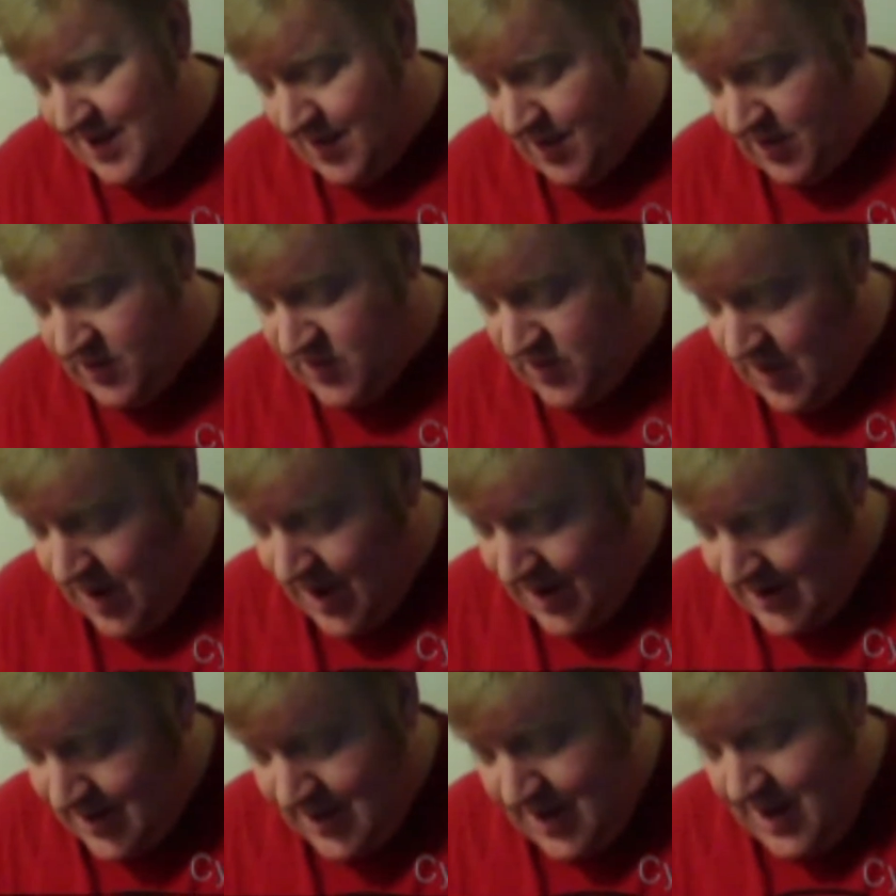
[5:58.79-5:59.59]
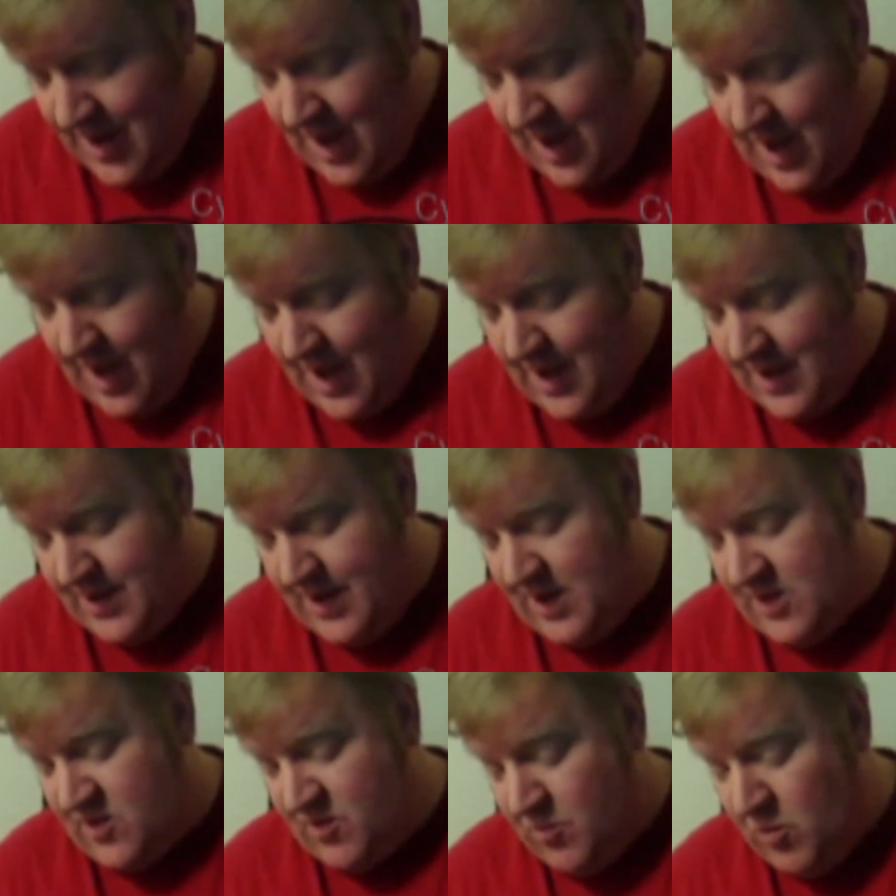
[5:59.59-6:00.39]
It's not.
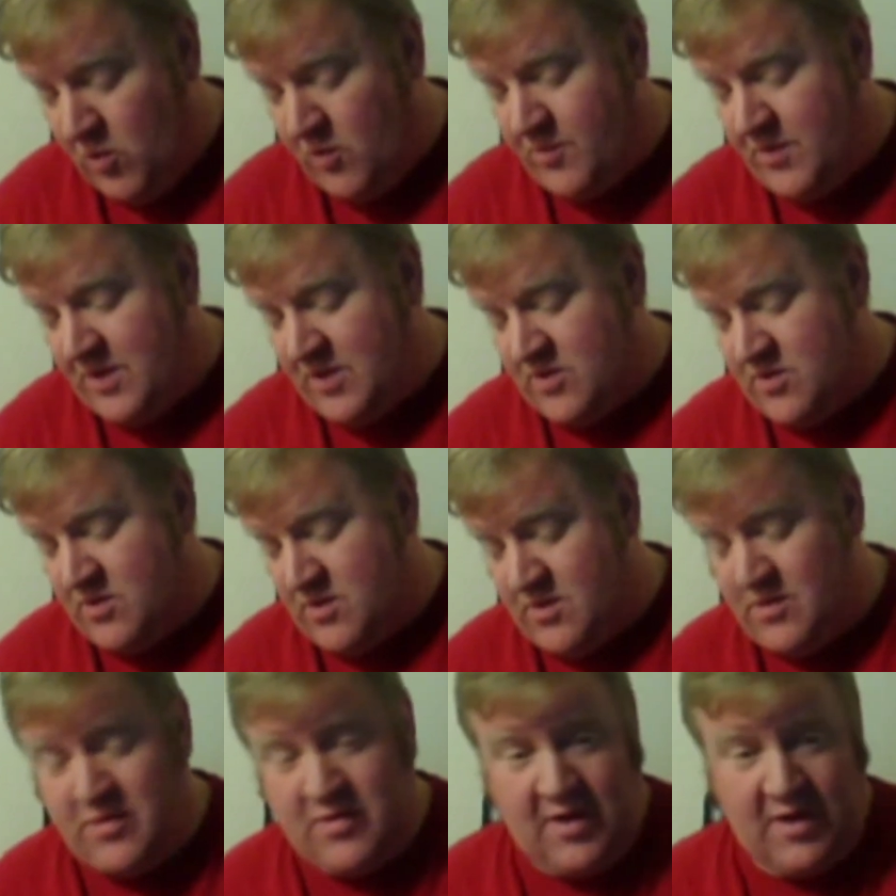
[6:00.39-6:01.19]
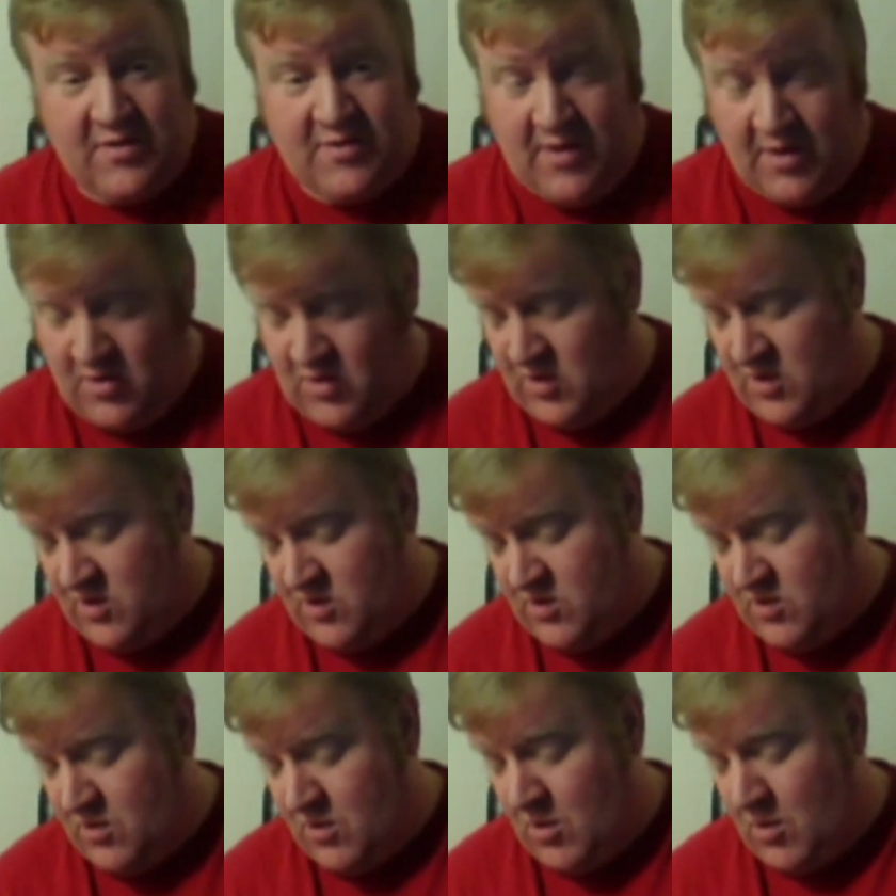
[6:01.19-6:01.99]
It's movement 6
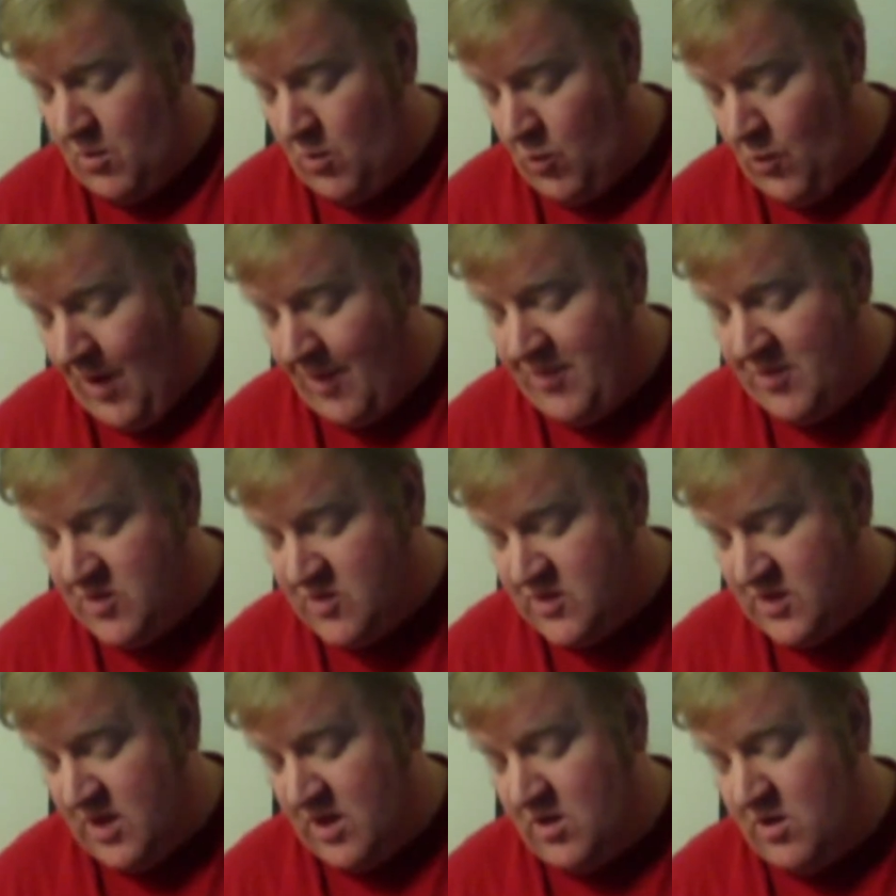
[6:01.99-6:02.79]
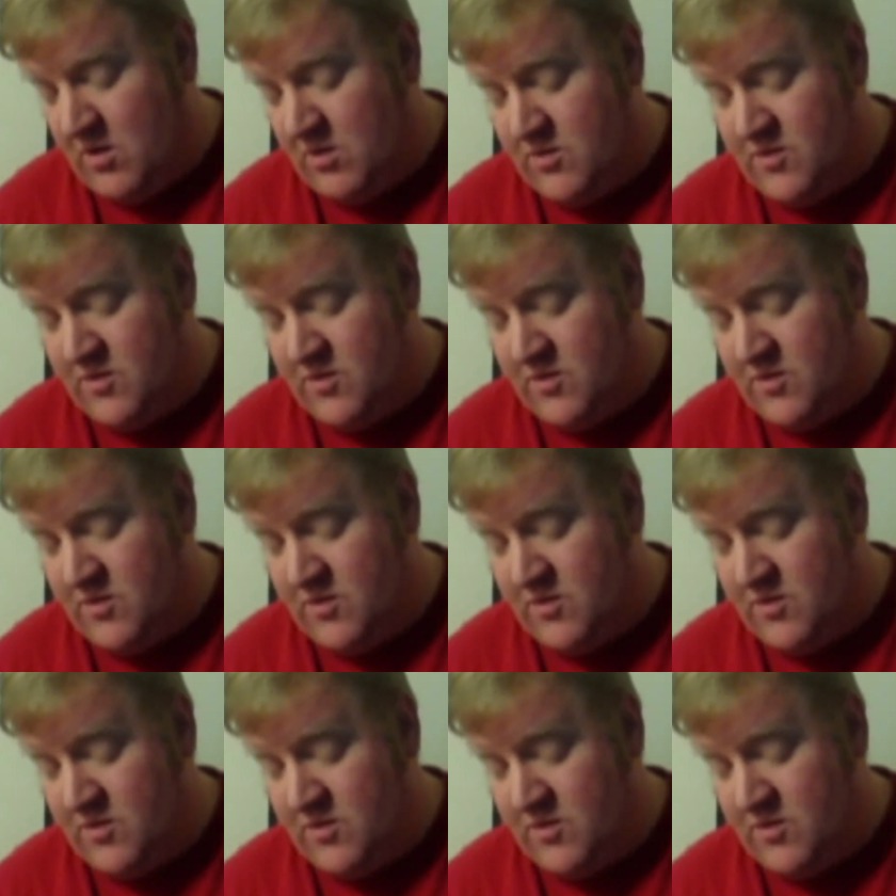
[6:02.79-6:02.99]
inches, weapon skill